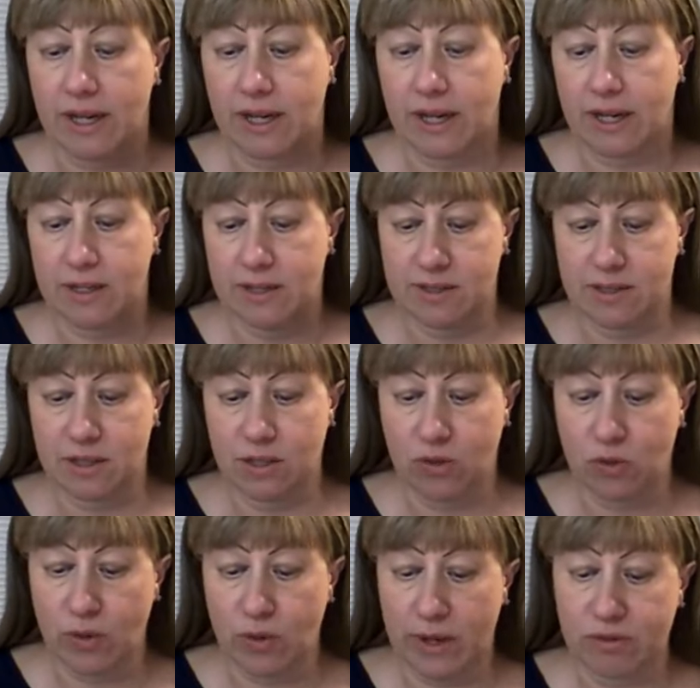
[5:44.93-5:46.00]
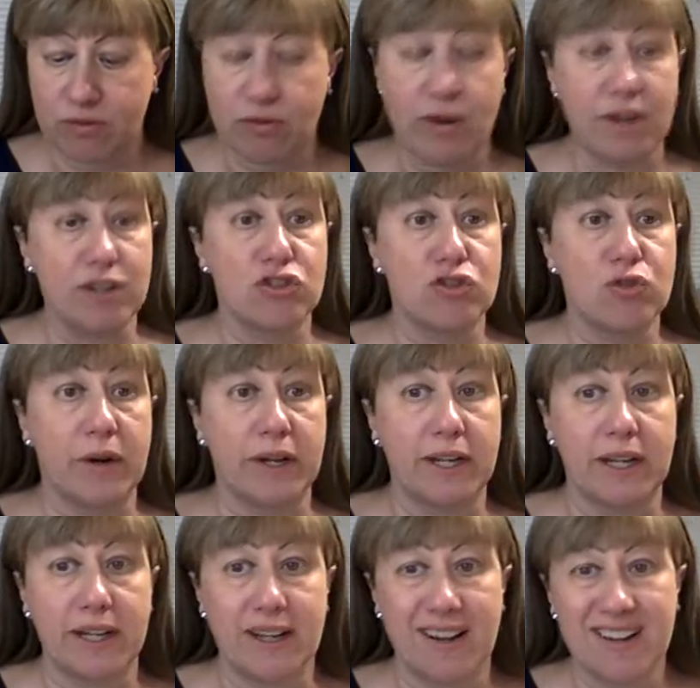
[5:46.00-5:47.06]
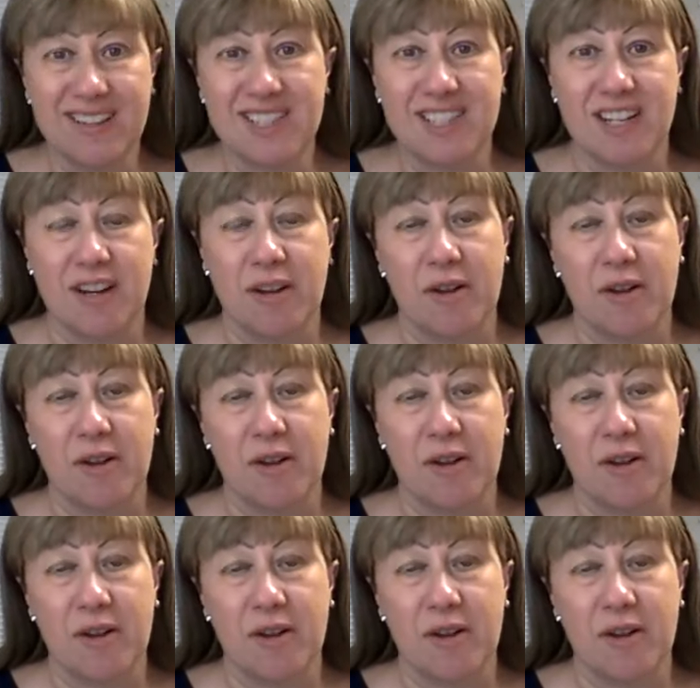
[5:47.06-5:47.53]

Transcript: and I see great friends joining us.